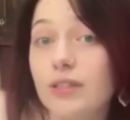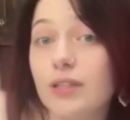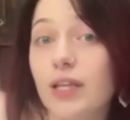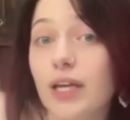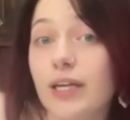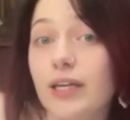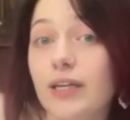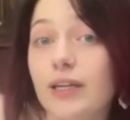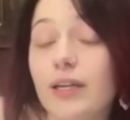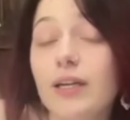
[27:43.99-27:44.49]

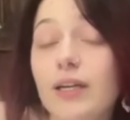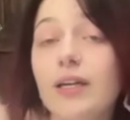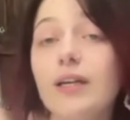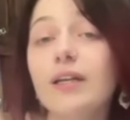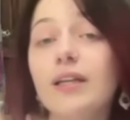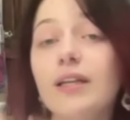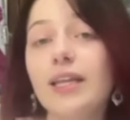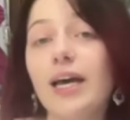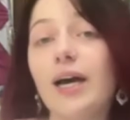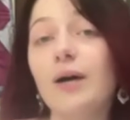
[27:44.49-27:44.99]
like
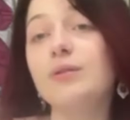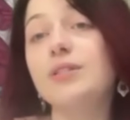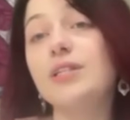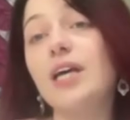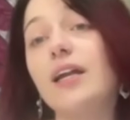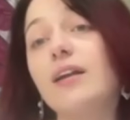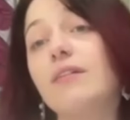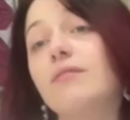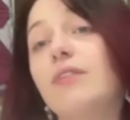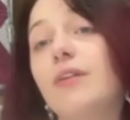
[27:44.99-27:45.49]
that was
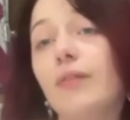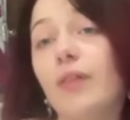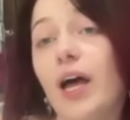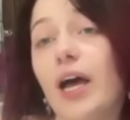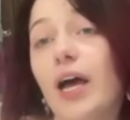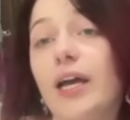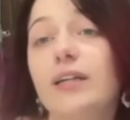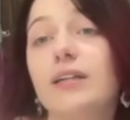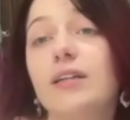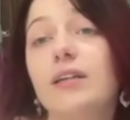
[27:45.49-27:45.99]
kind of the
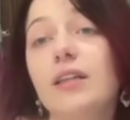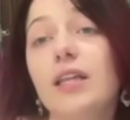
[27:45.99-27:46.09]
line.